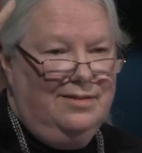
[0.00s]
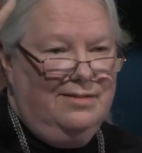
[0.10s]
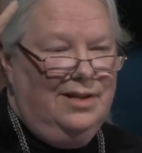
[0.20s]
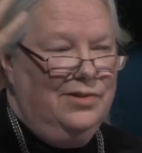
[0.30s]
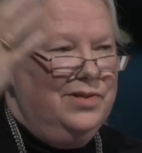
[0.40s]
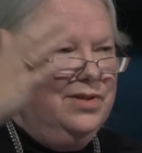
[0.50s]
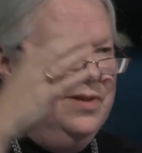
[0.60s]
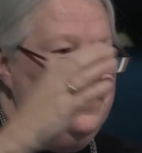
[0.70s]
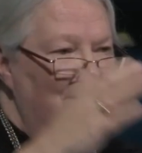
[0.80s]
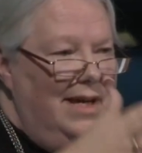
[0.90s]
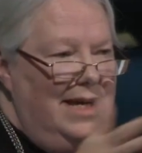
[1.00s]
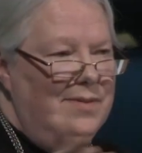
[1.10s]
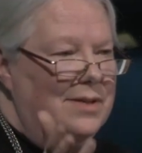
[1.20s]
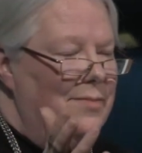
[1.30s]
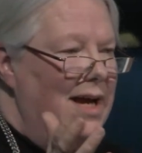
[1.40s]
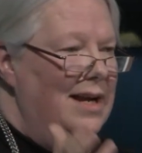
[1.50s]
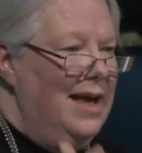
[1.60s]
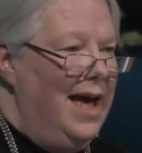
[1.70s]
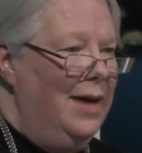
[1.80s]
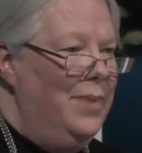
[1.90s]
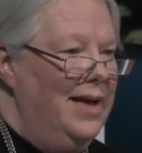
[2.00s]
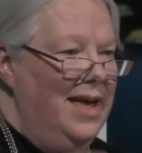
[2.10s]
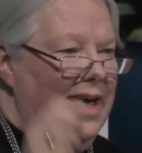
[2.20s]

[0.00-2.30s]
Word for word: you know, so if you came to my lab